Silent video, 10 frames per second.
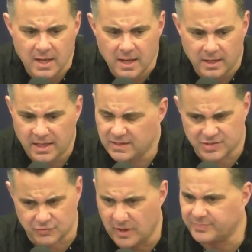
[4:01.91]
he
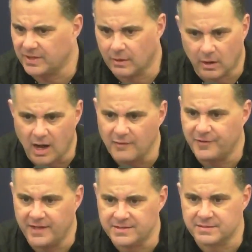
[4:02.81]
disrupted our offense.